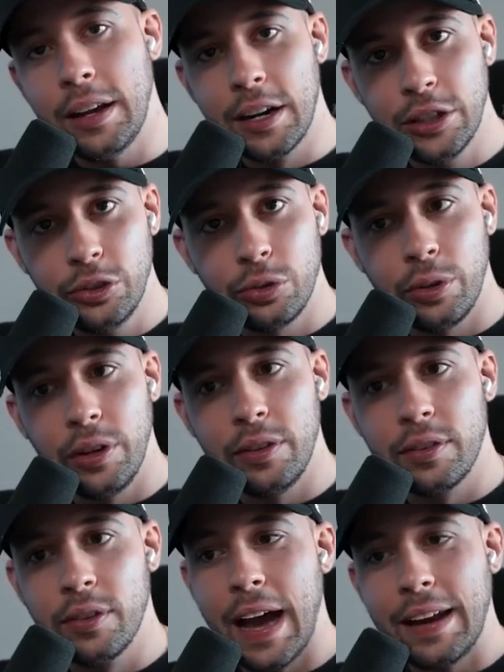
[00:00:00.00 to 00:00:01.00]

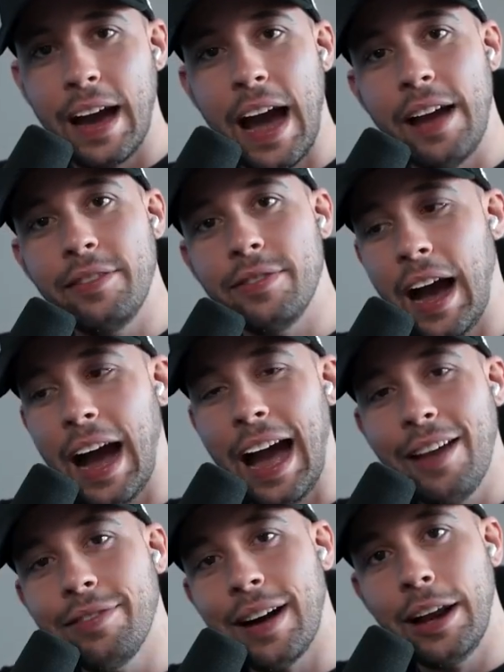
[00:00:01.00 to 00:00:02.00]
countries that have
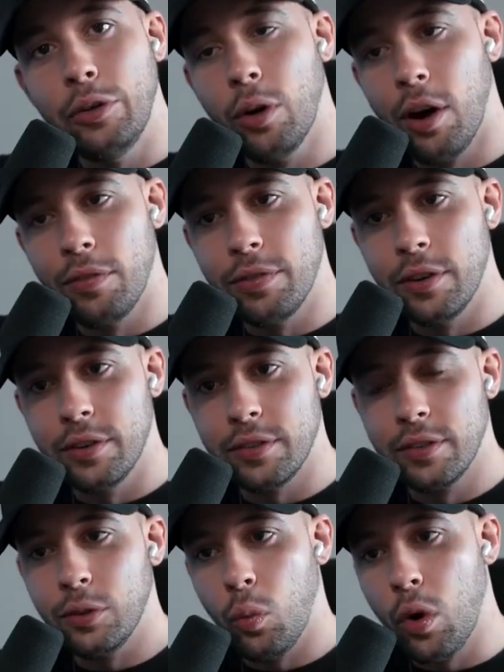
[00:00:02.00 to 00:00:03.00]
high value
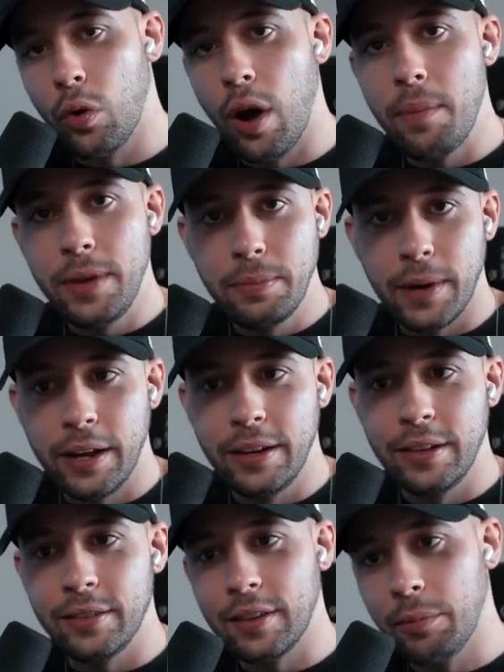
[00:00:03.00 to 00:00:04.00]
offers. So what do I mean by
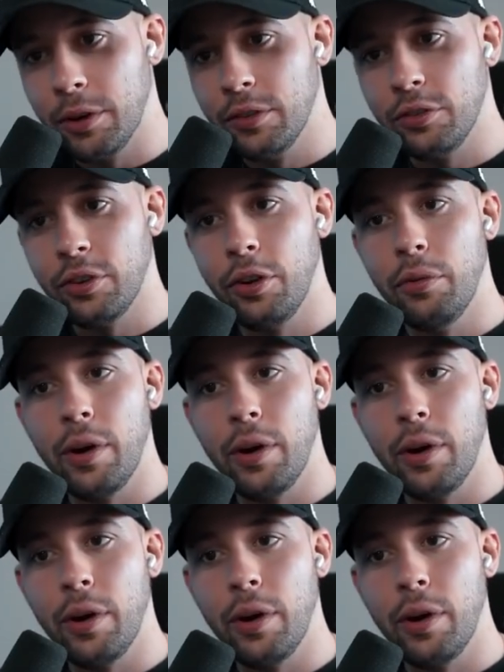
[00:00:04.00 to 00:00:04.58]
this? I'm going to show you